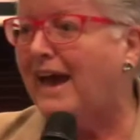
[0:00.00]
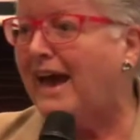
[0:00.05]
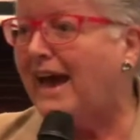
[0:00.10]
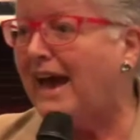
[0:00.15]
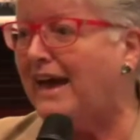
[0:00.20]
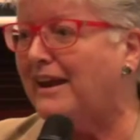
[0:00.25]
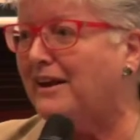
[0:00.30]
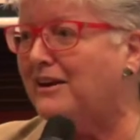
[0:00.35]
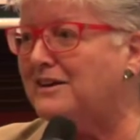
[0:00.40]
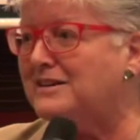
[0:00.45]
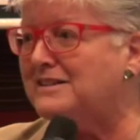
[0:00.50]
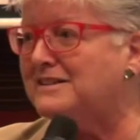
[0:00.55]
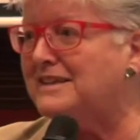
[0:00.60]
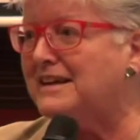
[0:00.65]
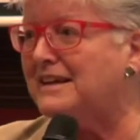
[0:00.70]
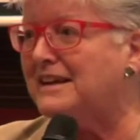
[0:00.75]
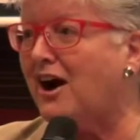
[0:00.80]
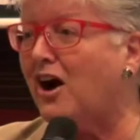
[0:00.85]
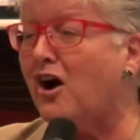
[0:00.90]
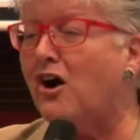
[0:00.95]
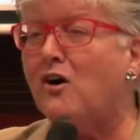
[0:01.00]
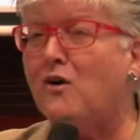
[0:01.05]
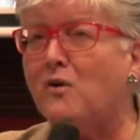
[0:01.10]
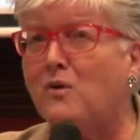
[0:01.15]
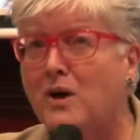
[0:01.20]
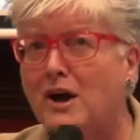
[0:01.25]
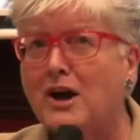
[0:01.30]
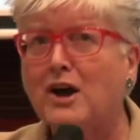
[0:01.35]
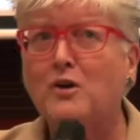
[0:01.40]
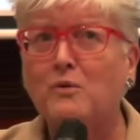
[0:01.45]
And I said,
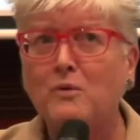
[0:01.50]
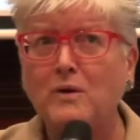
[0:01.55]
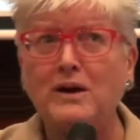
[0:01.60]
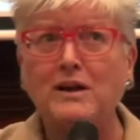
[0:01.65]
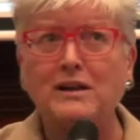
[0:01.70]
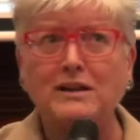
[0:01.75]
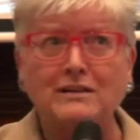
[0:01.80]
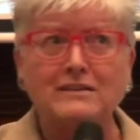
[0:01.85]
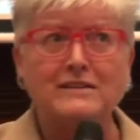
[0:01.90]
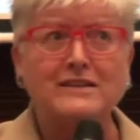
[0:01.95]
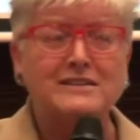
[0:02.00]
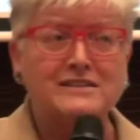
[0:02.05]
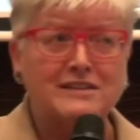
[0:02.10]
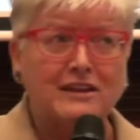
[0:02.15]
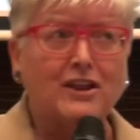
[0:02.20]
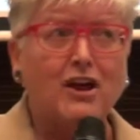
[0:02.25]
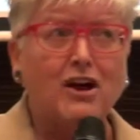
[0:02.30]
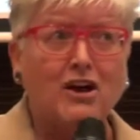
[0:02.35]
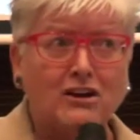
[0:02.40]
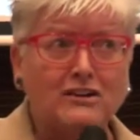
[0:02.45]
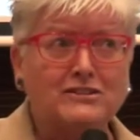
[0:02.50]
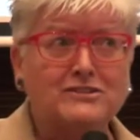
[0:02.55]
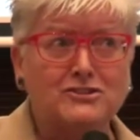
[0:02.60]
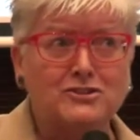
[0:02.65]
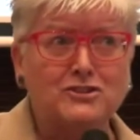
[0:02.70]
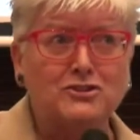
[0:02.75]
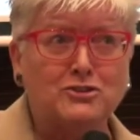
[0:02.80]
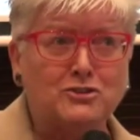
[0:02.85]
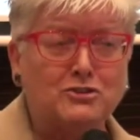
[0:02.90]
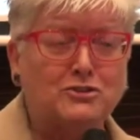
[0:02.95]
oh, well, there's a lot
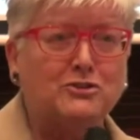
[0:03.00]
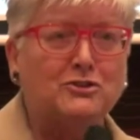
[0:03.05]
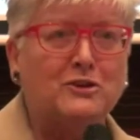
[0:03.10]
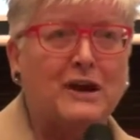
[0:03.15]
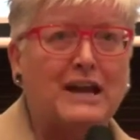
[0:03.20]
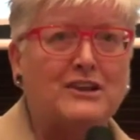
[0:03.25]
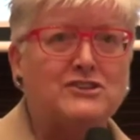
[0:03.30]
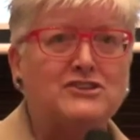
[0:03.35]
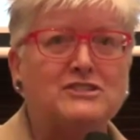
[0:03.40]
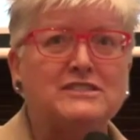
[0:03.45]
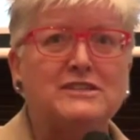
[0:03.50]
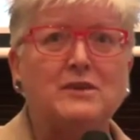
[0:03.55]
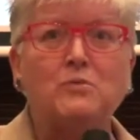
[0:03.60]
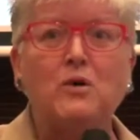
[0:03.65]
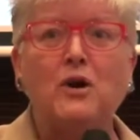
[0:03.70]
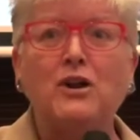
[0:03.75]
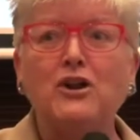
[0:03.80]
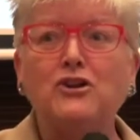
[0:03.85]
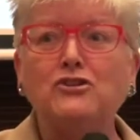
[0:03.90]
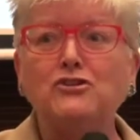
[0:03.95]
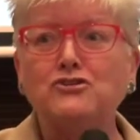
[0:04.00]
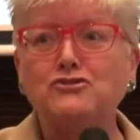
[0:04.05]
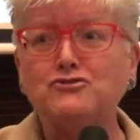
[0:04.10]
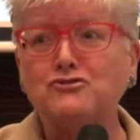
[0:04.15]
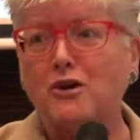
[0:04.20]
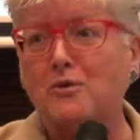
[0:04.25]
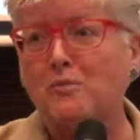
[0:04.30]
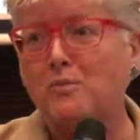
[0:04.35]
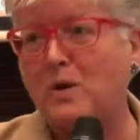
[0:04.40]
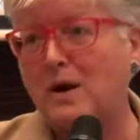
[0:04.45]
to do. And she said, why don't you
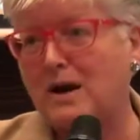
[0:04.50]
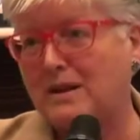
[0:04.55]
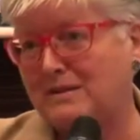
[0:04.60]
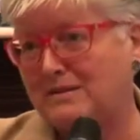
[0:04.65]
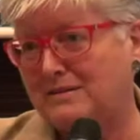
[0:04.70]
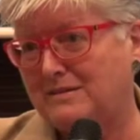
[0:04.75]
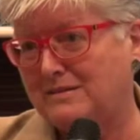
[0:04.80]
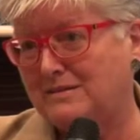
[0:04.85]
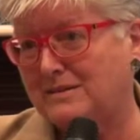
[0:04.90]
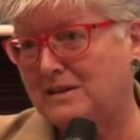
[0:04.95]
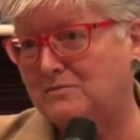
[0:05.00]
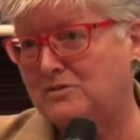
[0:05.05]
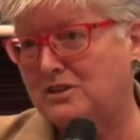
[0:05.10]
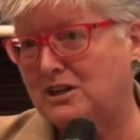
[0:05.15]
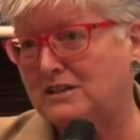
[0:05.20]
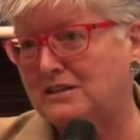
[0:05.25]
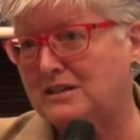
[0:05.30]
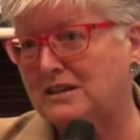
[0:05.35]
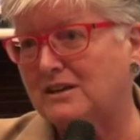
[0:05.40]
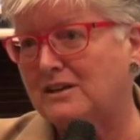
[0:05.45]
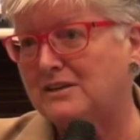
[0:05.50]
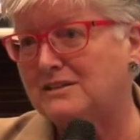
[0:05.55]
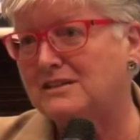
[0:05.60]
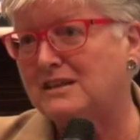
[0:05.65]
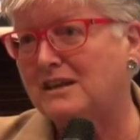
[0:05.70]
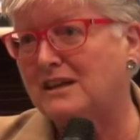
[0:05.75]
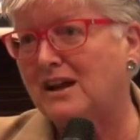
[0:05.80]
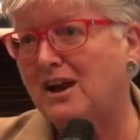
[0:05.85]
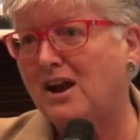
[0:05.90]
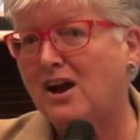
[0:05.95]
drop 1 subject? And I
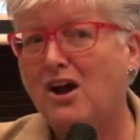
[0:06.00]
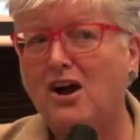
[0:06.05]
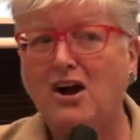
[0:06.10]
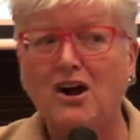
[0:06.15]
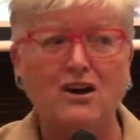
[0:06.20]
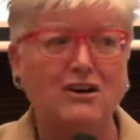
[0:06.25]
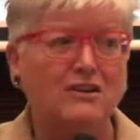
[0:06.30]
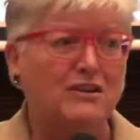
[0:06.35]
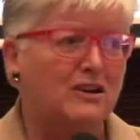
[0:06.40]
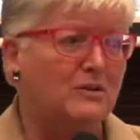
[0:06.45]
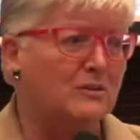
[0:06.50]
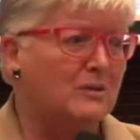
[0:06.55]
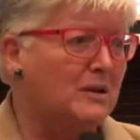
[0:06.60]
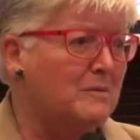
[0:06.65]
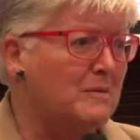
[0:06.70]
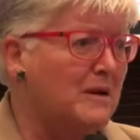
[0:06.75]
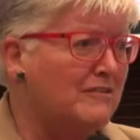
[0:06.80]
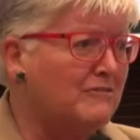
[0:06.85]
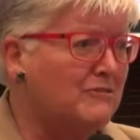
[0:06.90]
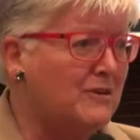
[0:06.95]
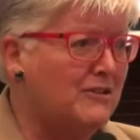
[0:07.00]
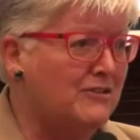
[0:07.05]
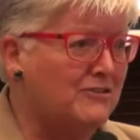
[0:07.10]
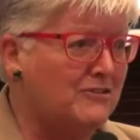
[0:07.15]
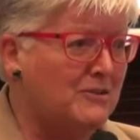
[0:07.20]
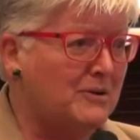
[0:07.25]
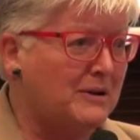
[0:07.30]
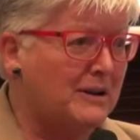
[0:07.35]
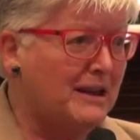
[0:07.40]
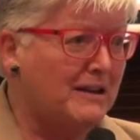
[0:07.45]
said, oh no, well, I'm halfway
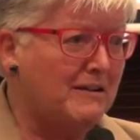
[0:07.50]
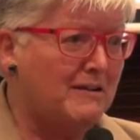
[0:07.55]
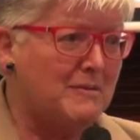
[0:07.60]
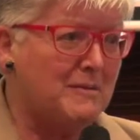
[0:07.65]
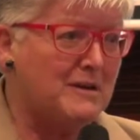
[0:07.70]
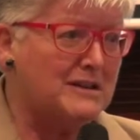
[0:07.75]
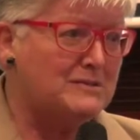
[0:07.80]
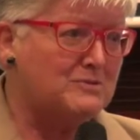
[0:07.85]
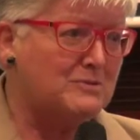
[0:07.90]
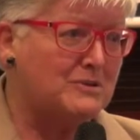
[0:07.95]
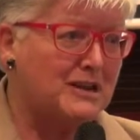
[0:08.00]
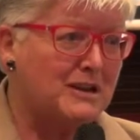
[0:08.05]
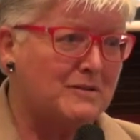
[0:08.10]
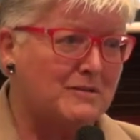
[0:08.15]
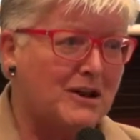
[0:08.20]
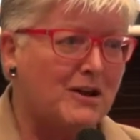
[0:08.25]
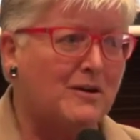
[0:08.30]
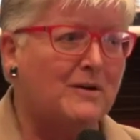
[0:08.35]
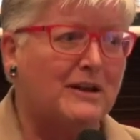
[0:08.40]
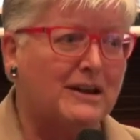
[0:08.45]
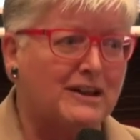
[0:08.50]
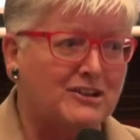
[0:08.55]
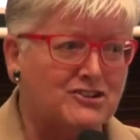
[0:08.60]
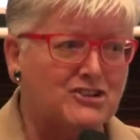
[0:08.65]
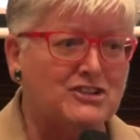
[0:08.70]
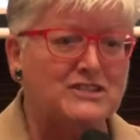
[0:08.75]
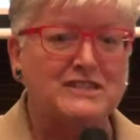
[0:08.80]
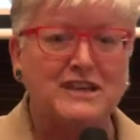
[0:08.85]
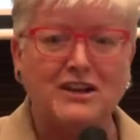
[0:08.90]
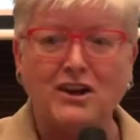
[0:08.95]
through it now. I may as well keep going. And
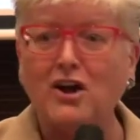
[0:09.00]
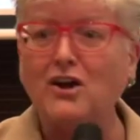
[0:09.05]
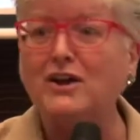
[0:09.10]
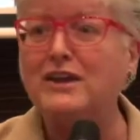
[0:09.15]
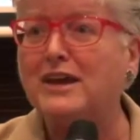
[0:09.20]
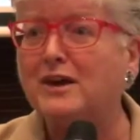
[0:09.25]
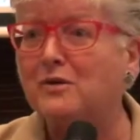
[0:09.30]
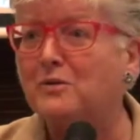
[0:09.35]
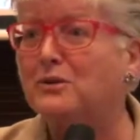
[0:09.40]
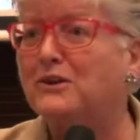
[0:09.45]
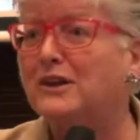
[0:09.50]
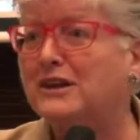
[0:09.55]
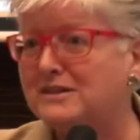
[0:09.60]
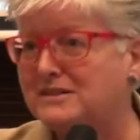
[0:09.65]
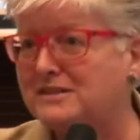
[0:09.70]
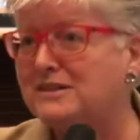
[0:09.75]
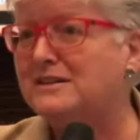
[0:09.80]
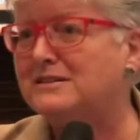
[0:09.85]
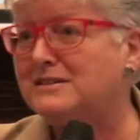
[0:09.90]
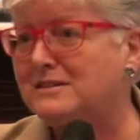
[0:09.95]
she said, oh yeah, well, next